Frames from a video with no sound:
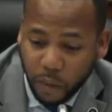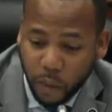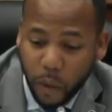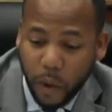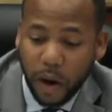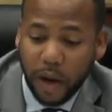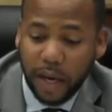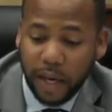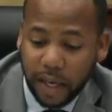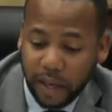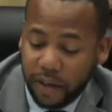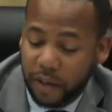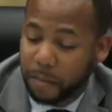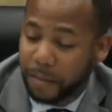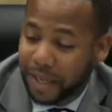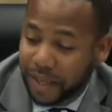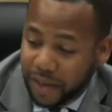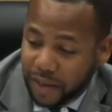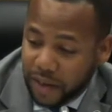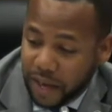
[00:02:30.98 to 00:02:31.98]
want it
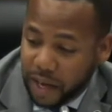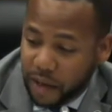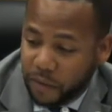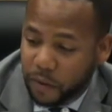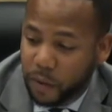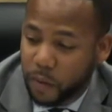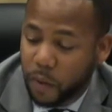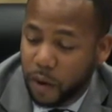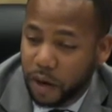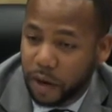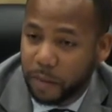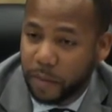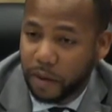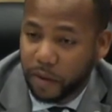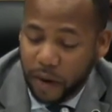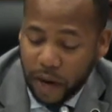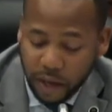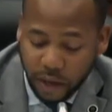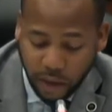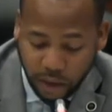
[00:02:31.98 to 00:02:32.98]
to be safe. We want it to
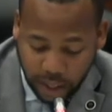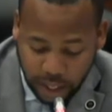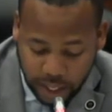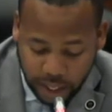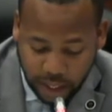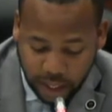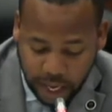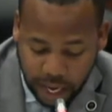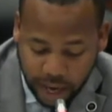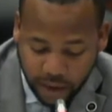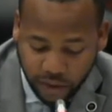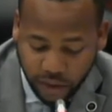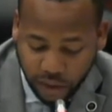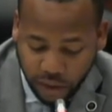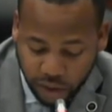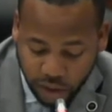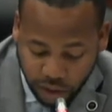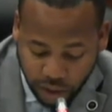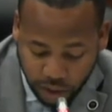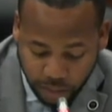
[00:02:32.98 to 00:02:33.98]
be regulated as
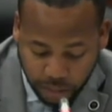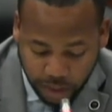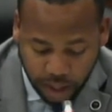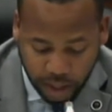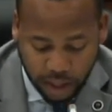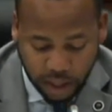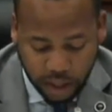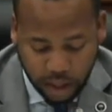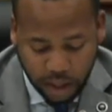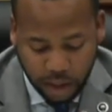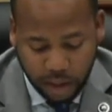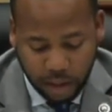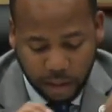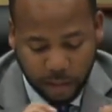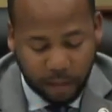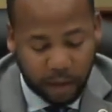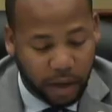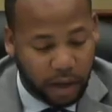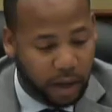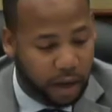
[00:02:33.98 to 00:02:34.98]
it should be.
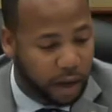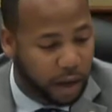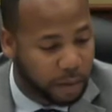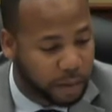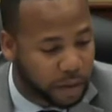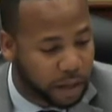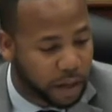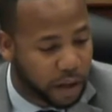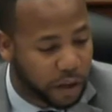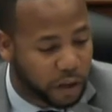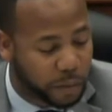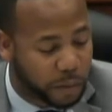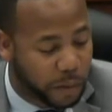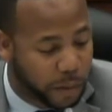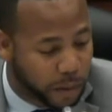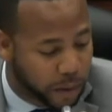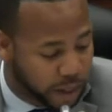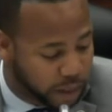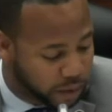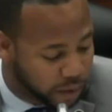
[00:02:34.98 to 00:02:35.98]
But to those
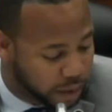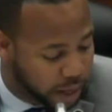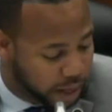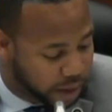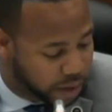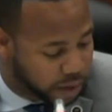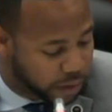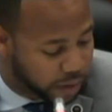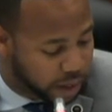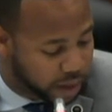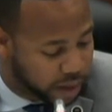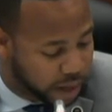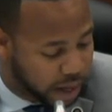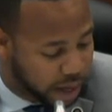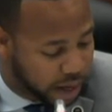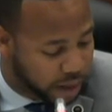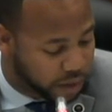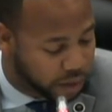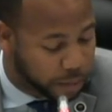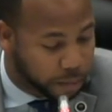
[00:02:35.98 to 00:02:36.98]
points, that's the reason
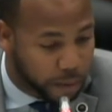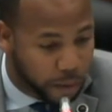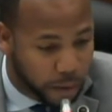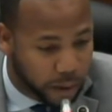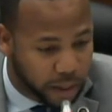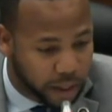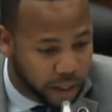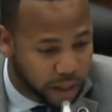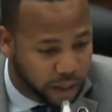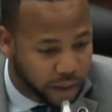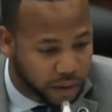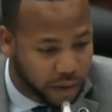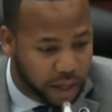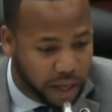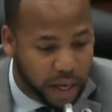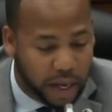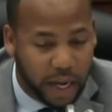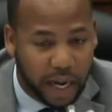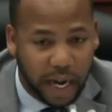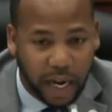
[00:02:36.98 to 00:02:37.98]
I support this.
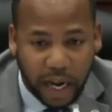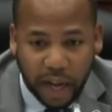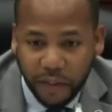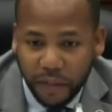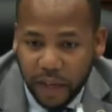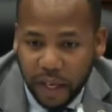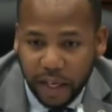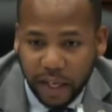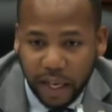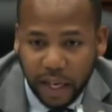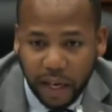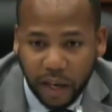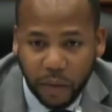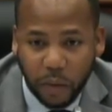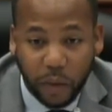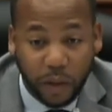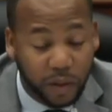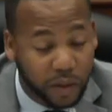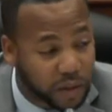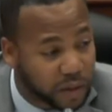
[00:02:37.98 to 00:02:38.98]
And I think that
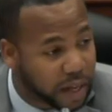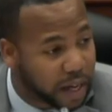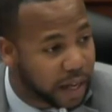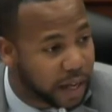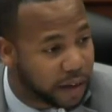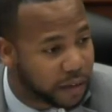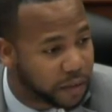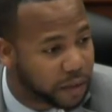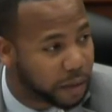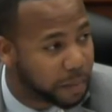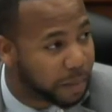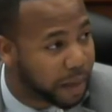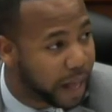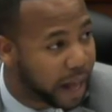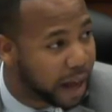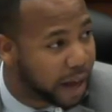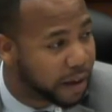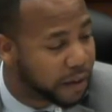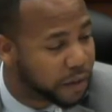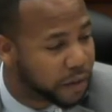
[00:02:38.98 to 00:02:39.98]
it will save some
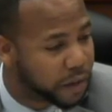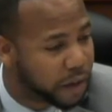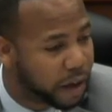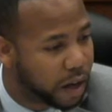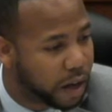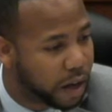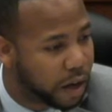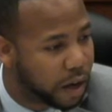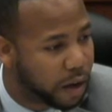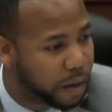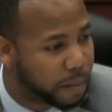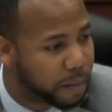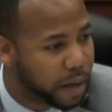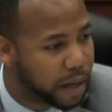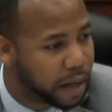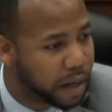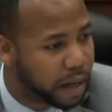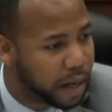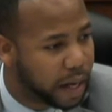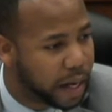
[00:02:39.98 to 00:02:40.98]
lives
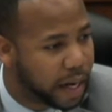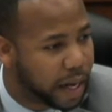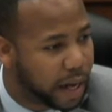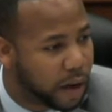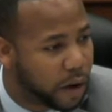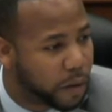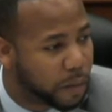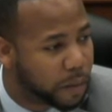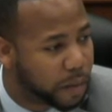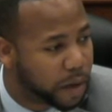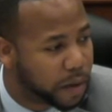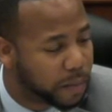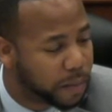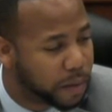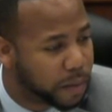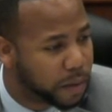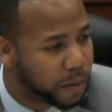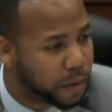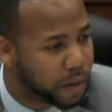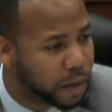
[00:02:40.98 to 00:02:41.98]
and help
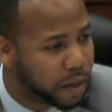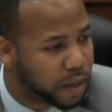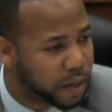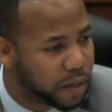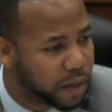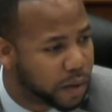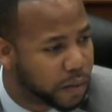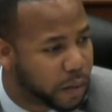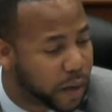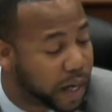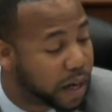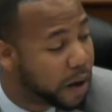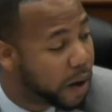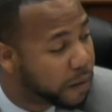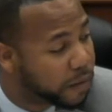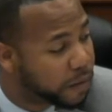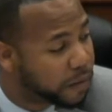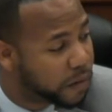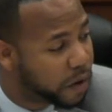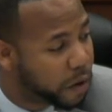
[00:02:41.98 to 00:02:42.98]
people to win
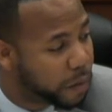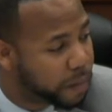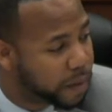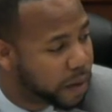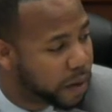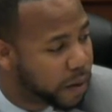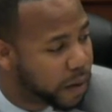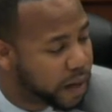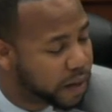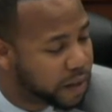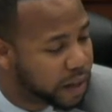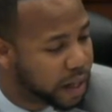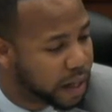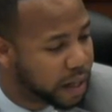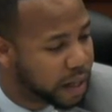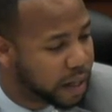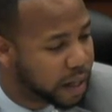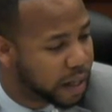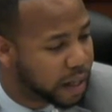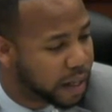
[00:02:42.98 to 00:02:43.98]
off of opioids
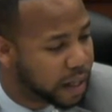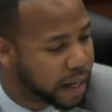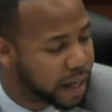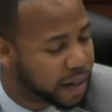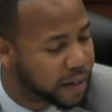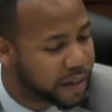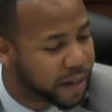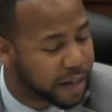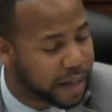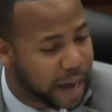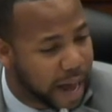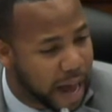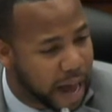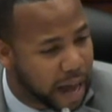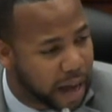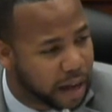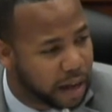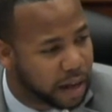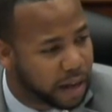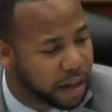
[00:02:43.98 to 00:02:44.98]
and let us
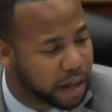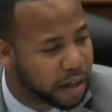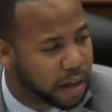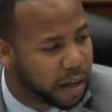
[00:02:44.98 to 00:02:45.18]
not